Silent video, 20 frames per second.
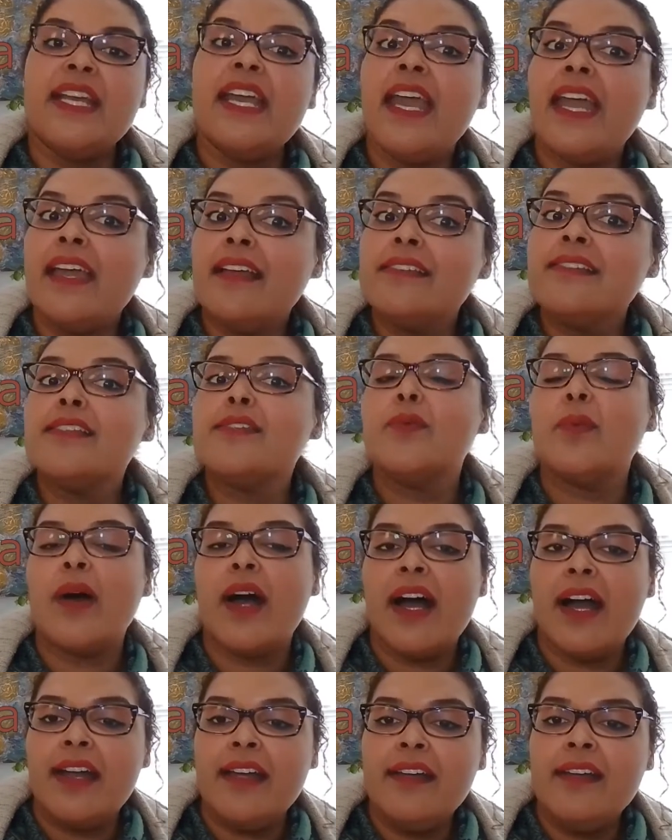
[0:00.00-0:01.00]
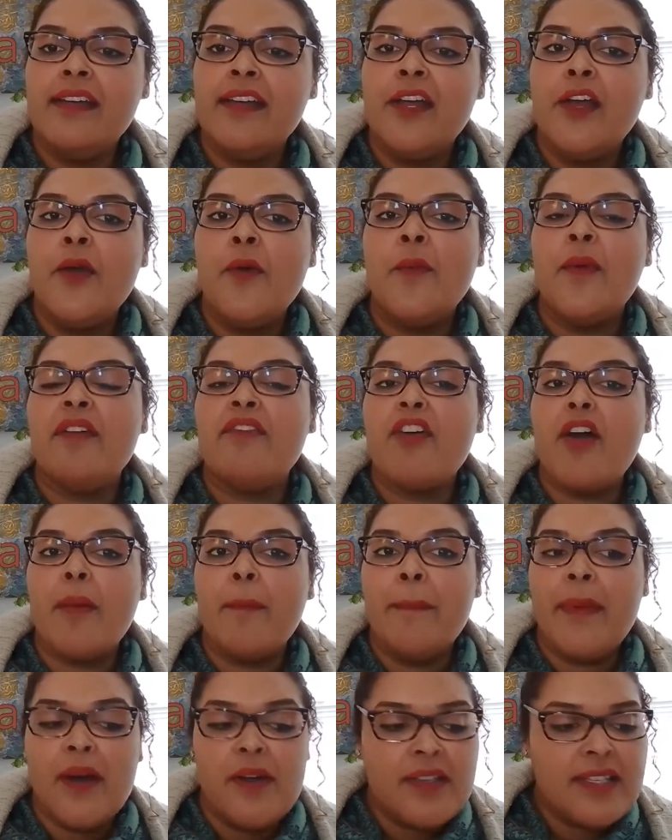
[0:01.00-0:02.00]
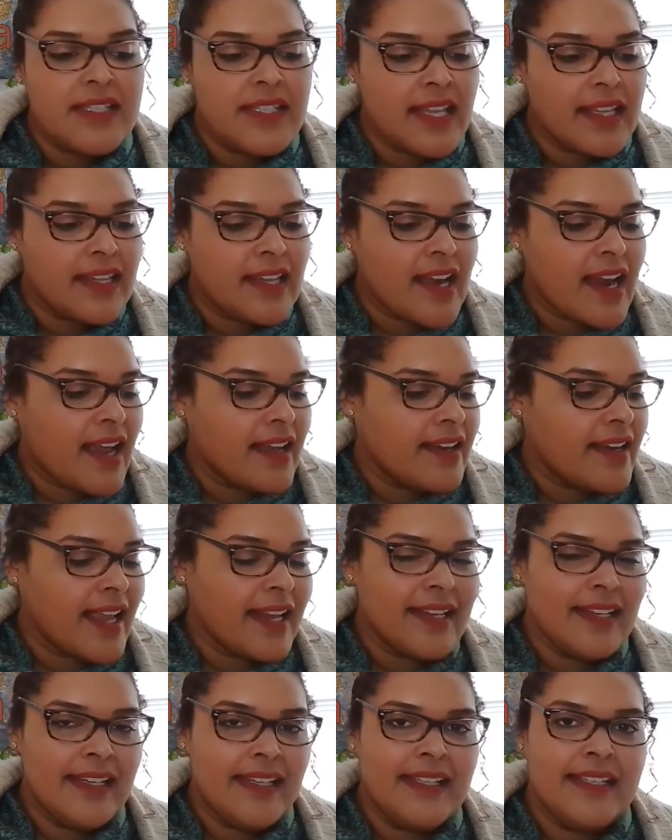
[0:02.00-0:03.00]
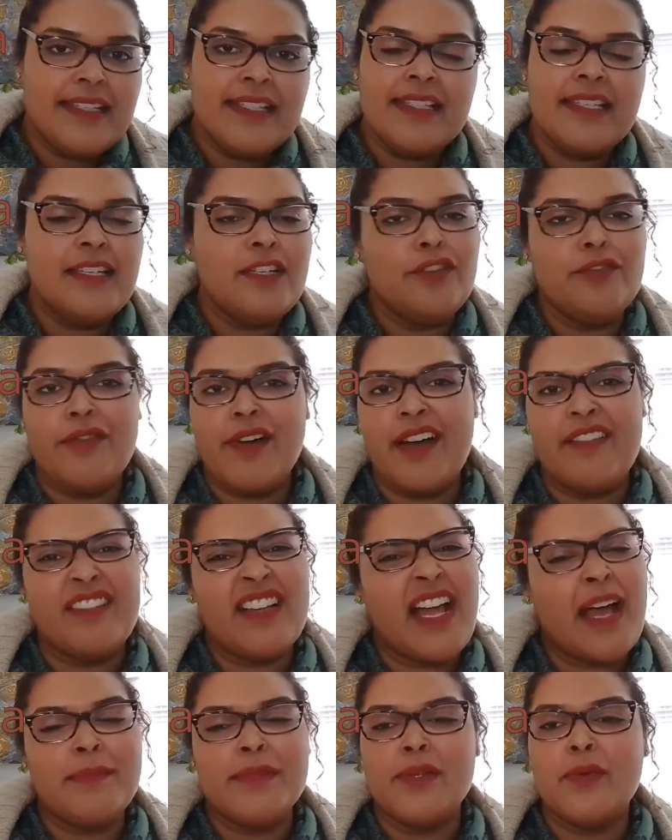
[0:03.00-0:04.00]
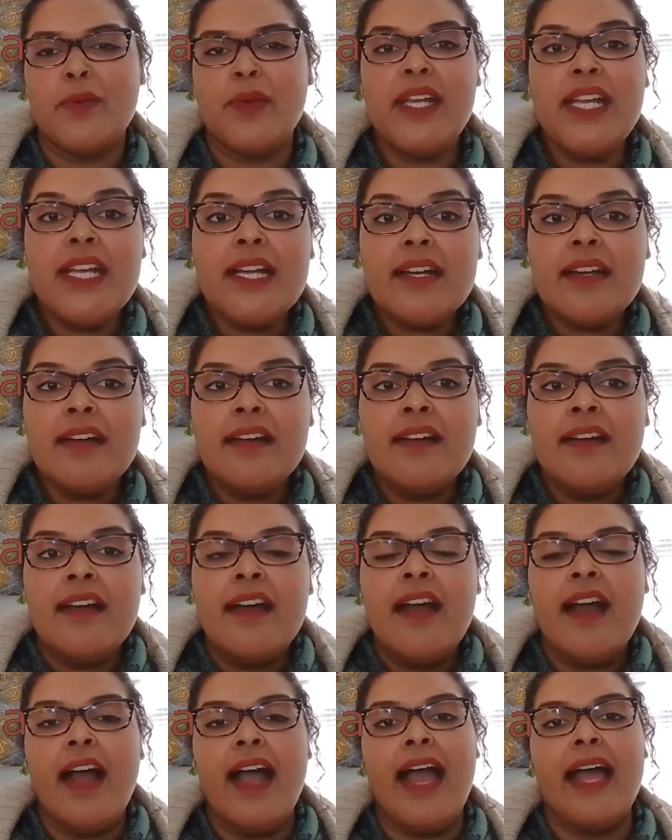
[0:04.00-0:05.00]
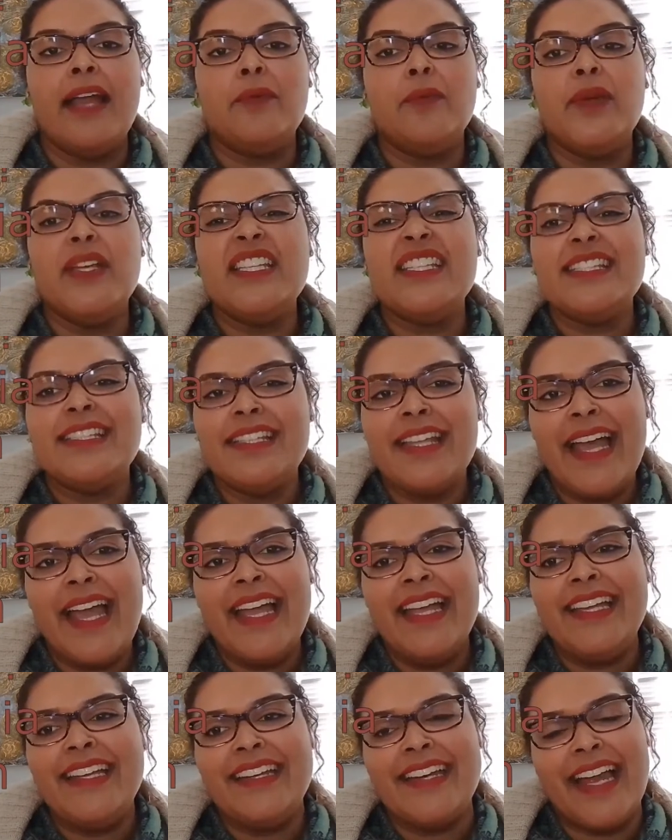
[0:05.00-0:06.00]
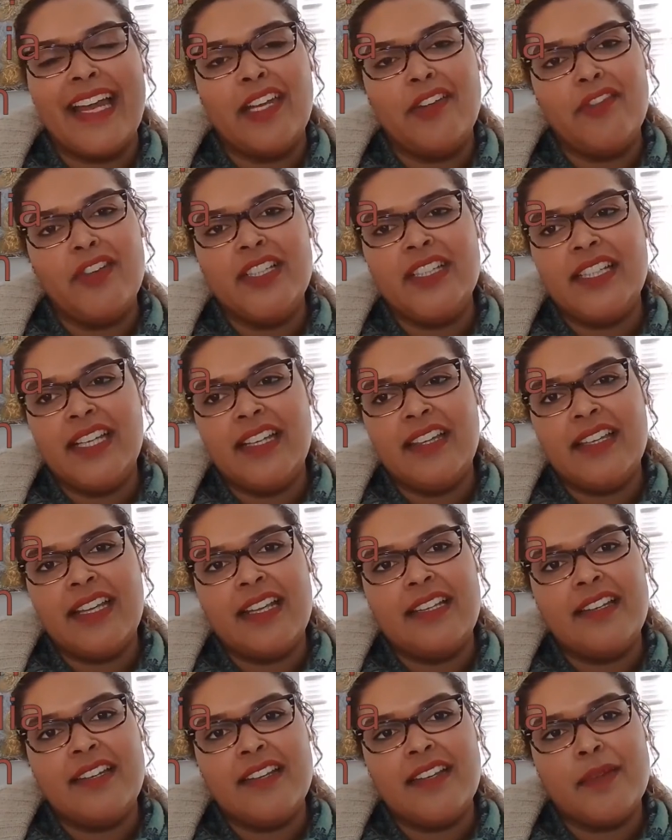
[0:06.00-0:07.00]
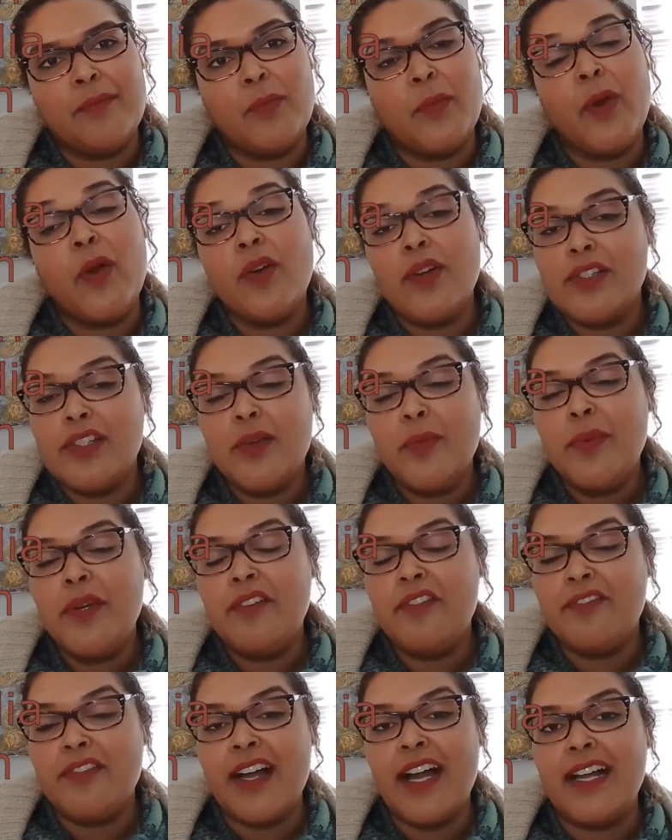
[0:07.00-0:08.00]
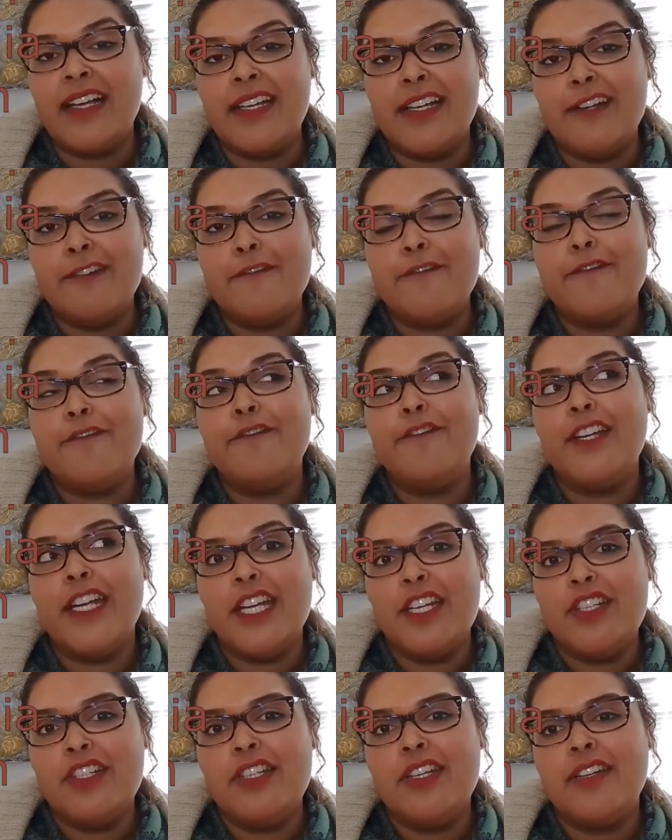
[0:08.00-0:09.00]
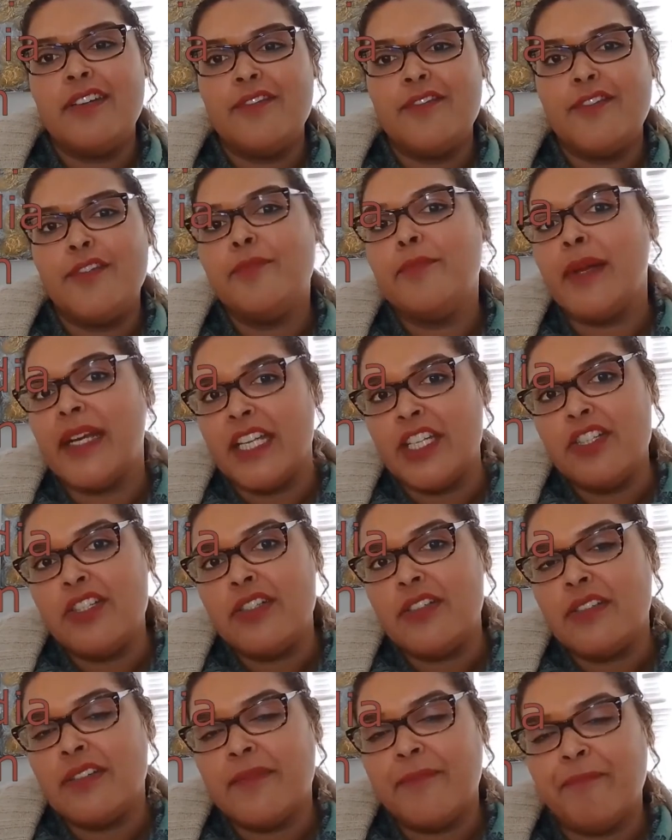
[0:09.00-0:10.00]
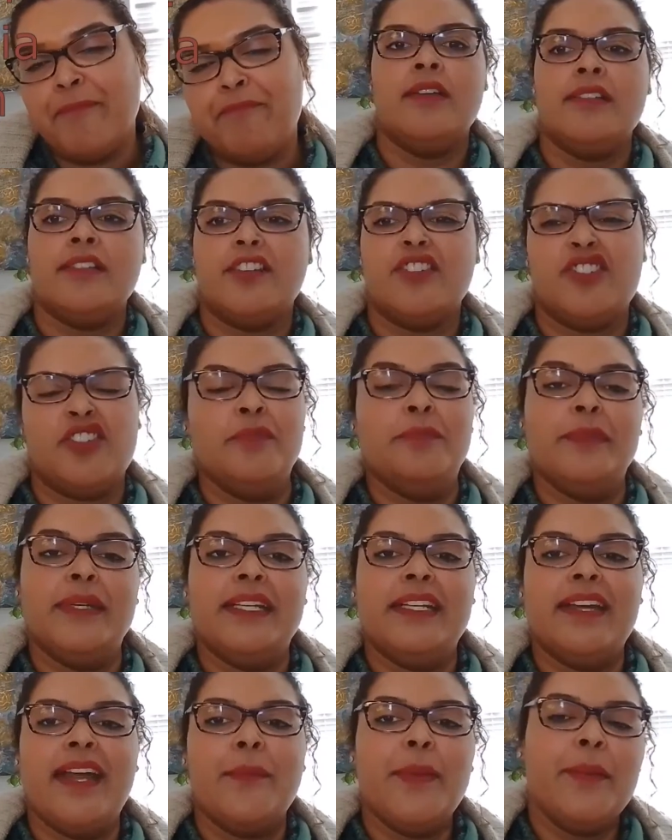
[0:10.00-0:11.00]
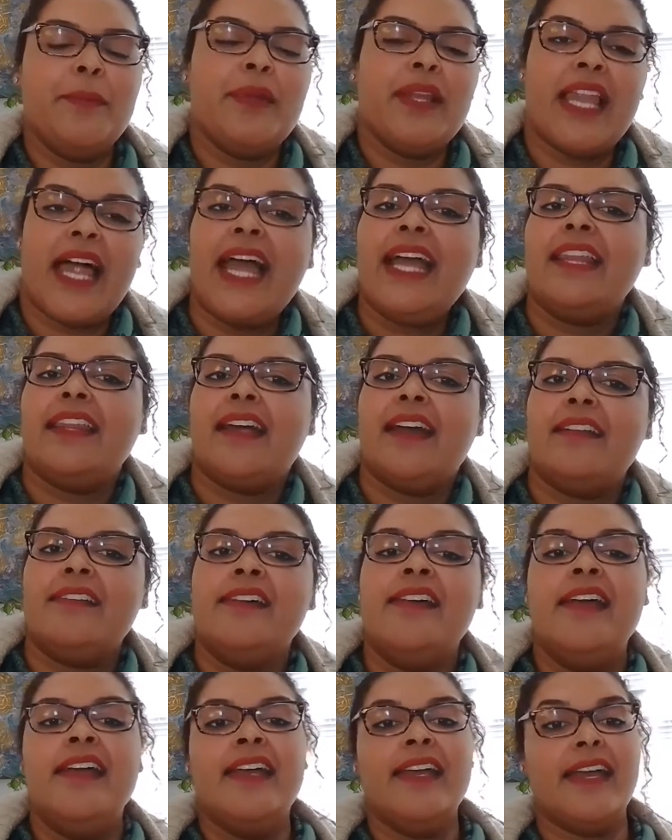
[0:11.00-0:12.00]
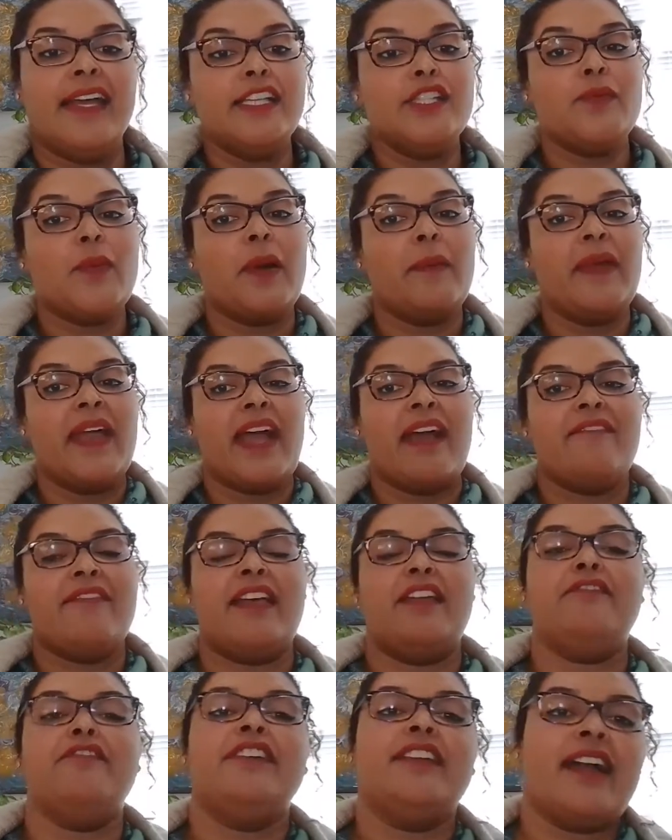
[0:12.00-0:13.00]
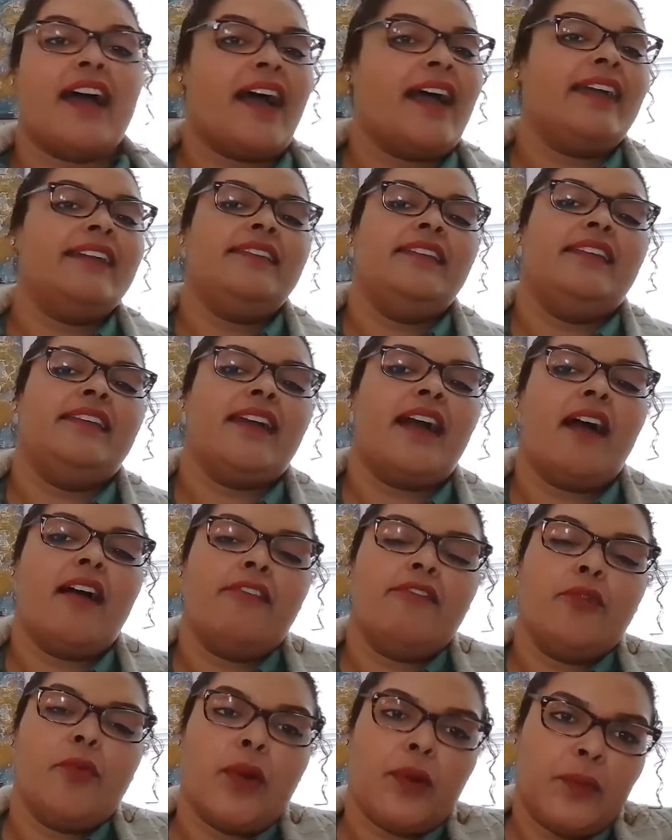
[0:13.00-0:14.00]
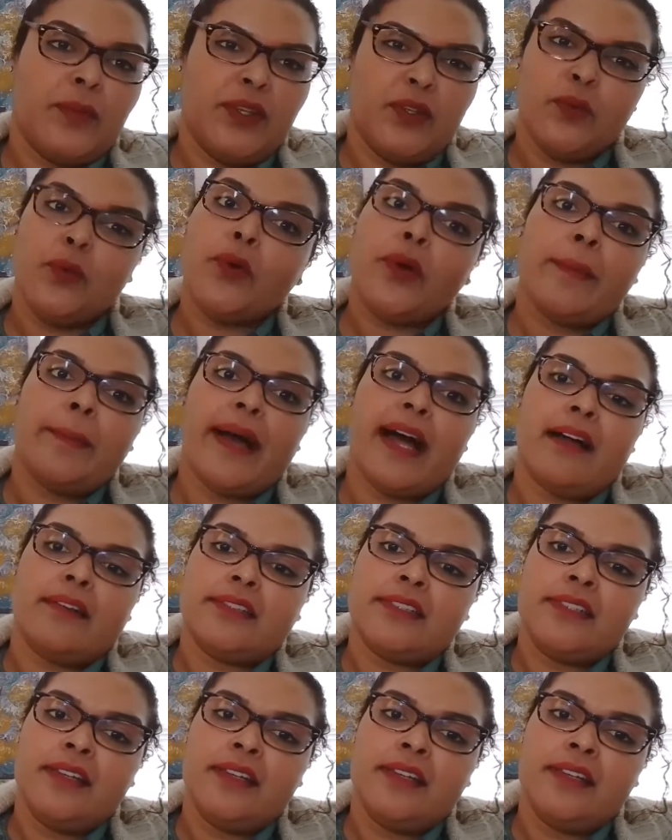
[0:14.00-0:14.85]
Hence why we've got posts that run at least 3 to 5 times a week, and we stay relevant in that rhythm. We're also providing fresh information, social media, and people like that. Hence why we have that variety now of what we talk about.